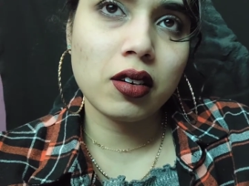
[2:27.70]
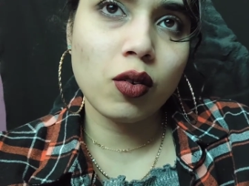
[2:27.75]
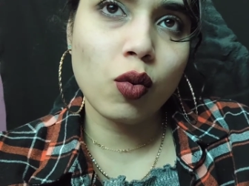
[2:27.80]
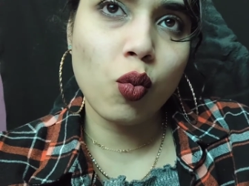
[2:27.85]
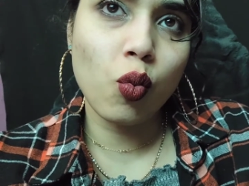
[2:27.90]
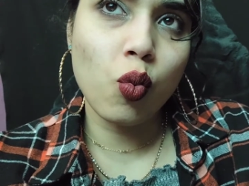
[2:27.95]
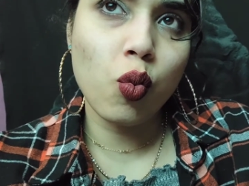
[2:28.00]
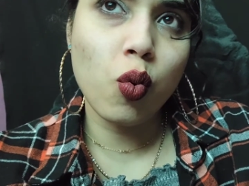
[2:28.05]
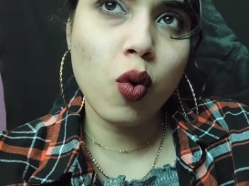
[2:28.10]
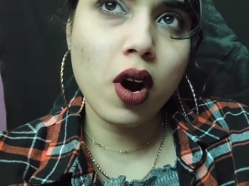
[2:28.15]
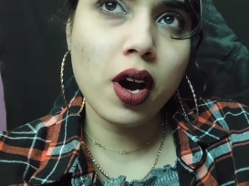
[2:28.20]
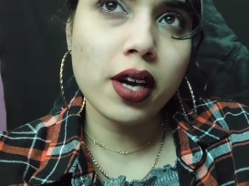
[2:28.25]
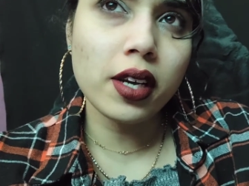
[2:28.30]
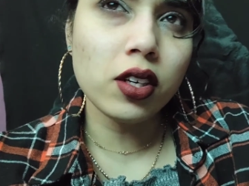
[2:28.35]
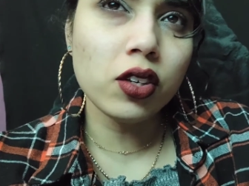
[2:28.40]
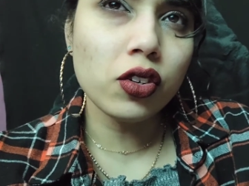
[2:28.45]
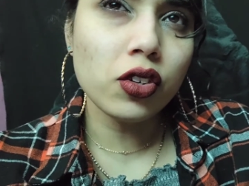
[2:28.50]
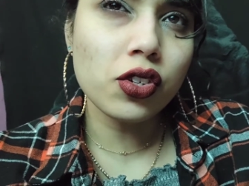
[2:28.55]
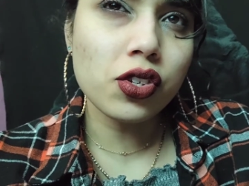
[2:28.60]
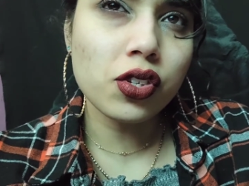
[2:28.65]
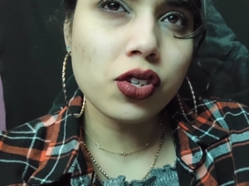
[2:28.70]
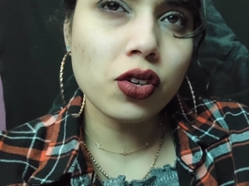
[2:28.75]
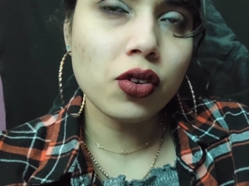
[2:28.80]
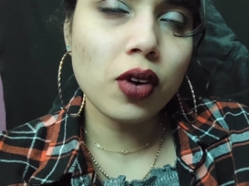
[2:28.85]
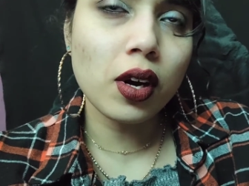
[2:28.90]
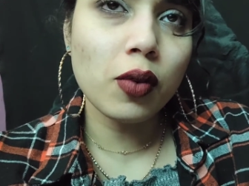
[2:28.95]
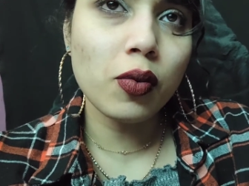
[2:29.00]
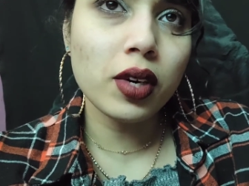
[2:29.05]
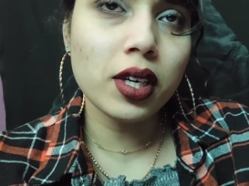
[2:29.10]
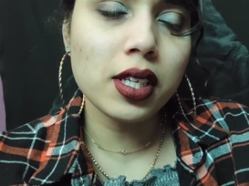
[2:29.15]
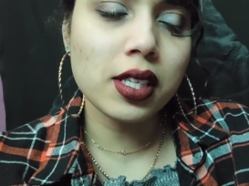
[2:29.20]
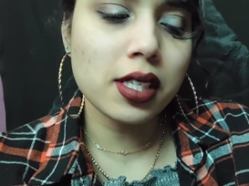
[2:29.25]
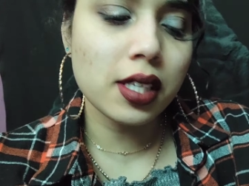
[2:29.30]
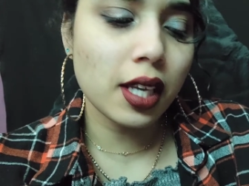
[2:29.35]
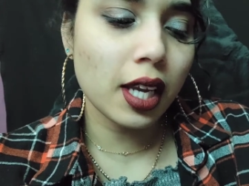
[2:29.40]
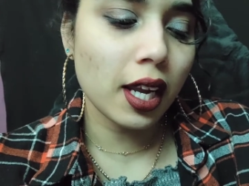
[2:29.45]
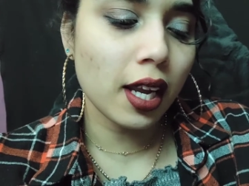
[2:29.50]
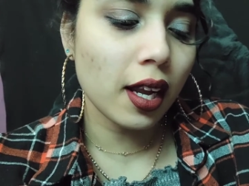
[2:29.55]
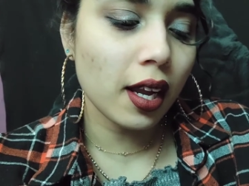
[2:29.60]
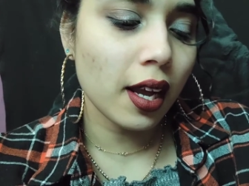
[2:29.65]
one or so, I want to
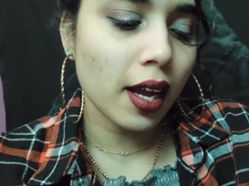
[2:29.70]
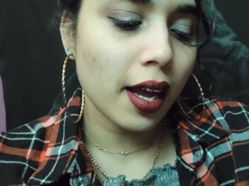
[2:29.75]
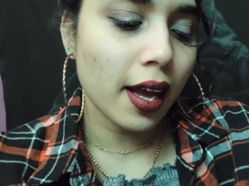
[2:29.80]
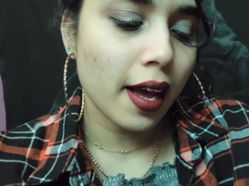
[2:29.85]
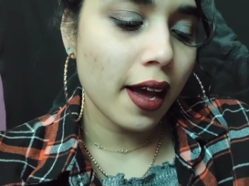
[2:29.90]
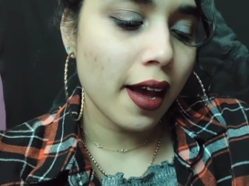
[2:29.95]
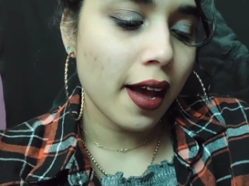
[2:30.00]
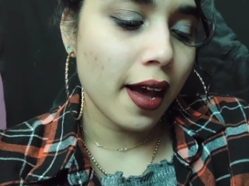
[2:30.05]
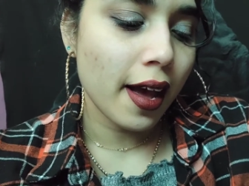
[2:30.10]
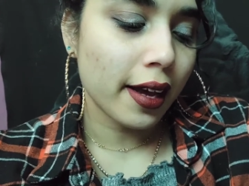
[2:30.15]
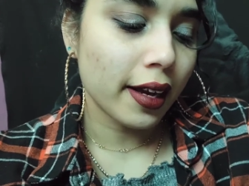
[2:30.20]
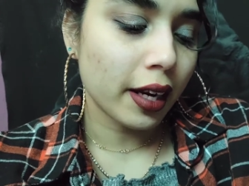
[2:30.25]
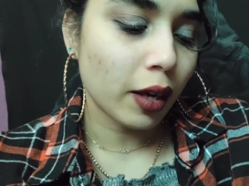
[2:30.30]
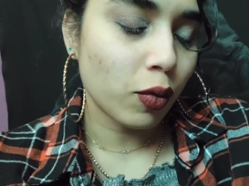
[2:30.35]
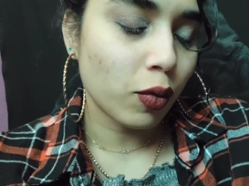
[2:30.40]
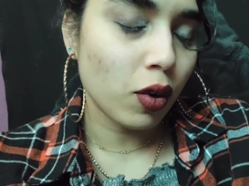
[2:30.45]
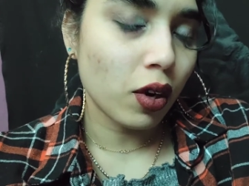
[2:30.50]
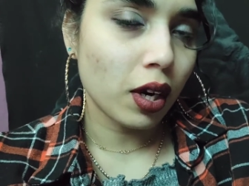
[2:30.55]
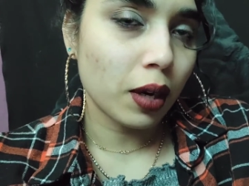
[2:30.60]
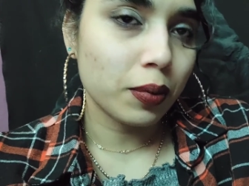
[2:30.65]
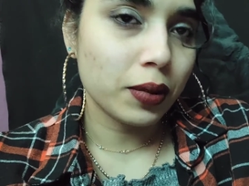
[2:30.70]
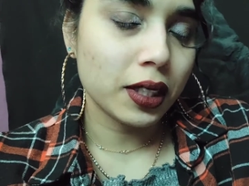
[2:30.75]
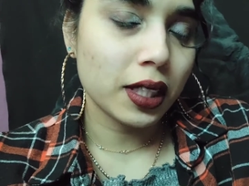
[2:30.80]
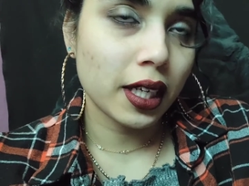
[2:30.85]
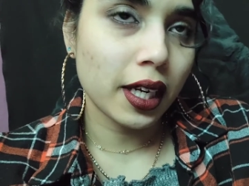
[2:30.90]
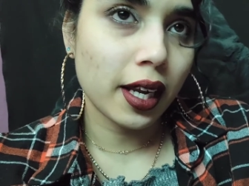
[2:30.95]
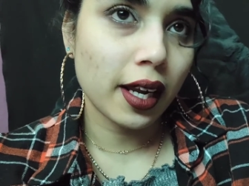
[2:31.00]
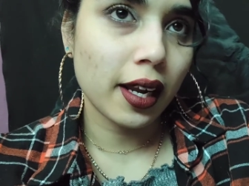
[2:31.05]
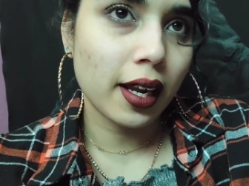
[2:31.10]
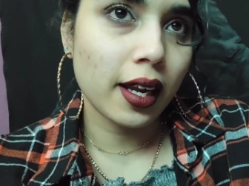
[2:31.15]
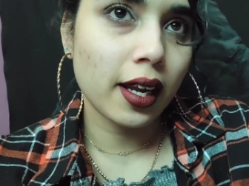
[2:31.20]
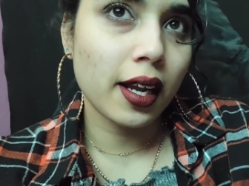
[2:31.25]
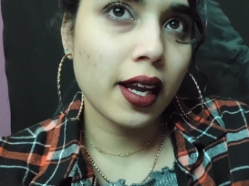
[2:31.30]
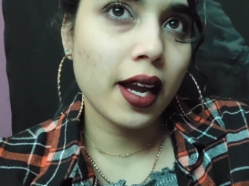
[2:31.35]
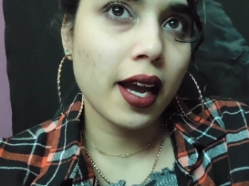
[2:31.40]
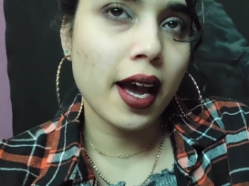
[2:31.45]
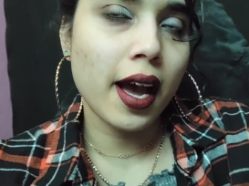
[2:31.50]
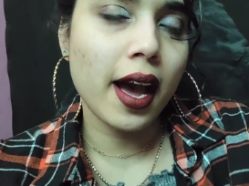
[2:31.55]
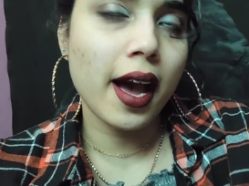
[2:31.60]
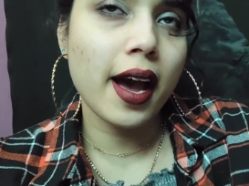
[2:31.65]
say. And I woke up today
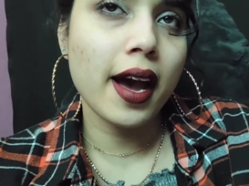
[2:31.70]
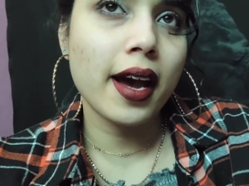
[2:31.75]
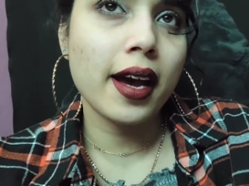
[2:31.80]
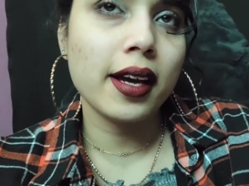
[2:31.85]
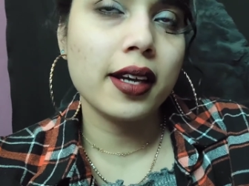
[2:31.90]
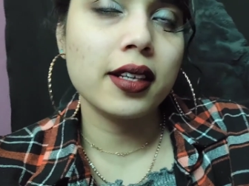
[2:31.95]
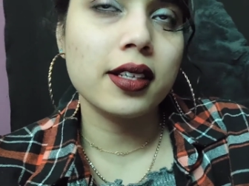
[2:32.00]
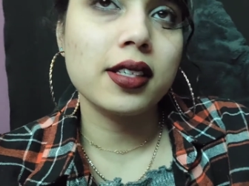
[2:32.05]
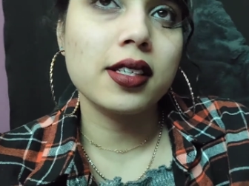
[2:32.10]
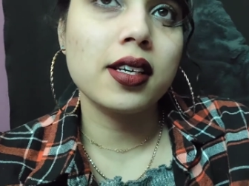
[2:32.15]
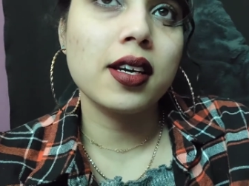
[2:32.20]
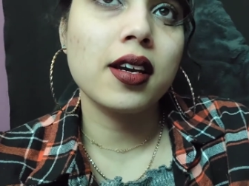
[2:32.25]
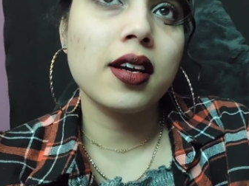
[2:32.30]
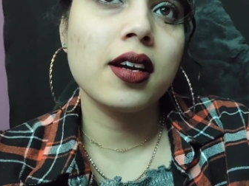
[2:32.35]
at